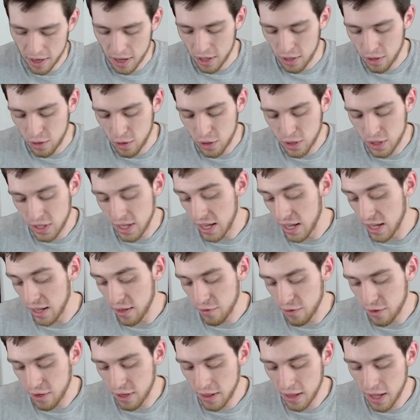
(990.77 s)
You just get
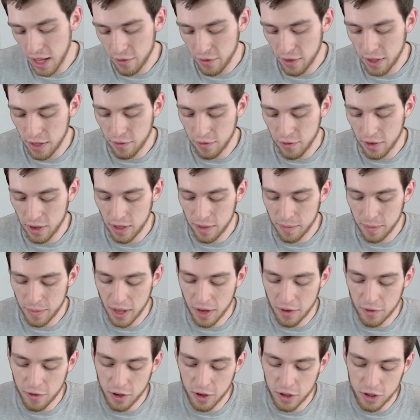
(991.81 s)
infinite life, infinite
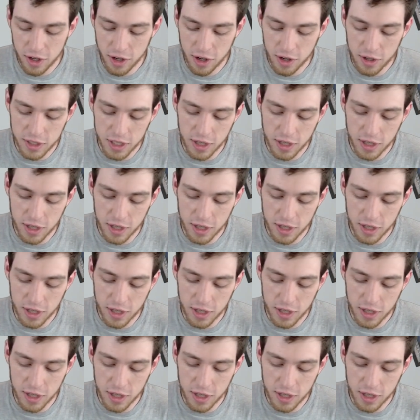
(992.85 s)
landfall triggers,